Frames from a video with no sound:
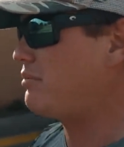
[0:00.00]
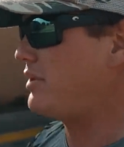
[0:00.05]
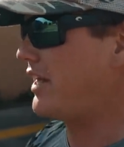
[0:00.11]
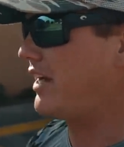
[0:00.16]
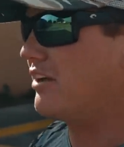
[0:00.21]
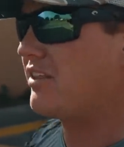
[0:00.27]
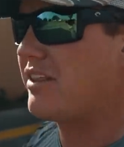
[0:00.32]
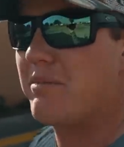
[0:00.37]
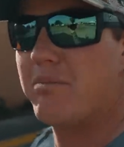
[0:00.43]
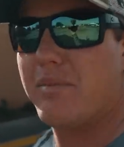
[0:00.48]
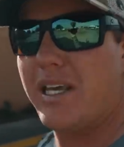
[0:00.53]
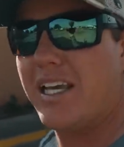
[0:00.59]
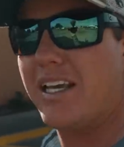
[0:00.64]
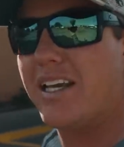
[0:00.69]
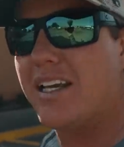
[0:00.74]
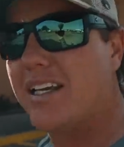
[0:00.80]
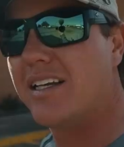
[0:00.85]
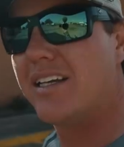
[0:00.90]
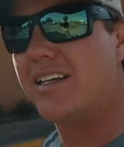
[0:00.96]
bigger than me.
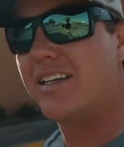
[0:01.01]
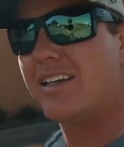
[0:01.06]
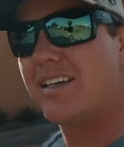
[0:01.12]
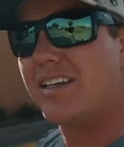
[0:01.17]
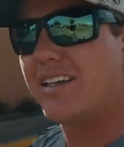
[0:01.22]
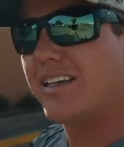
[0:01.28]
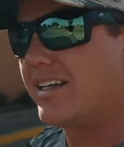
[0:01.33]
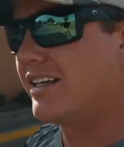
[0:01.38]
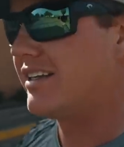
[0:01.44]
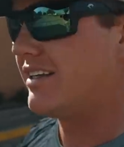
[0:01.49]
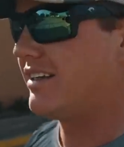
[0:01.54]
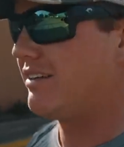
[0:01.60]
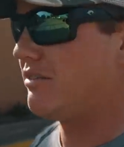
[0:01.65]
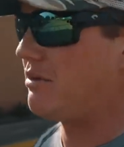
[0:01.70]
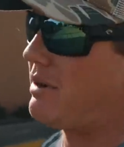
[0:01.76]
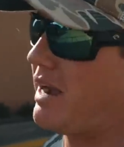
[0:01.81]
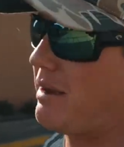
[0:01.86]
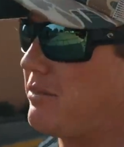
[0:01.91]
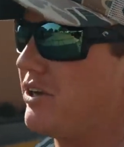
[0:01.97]

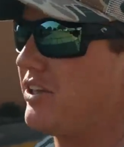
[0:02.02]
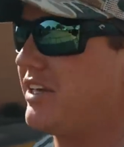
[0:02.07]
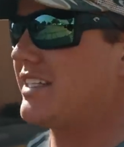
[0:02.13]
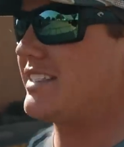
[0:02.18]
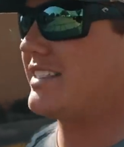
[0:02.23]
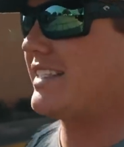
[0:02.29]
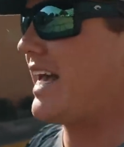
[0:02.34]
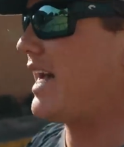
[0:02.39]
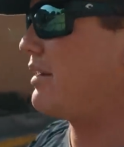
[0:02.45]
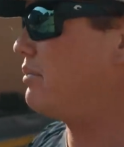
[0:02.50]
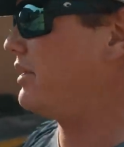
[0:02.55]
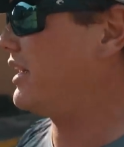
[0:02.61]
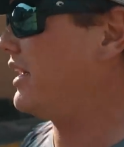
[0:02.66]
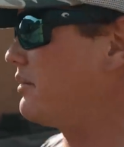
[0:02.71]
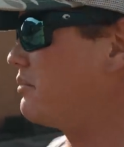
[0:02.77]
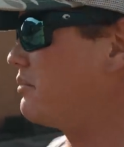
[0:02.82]
Well, my mullet isn't that big,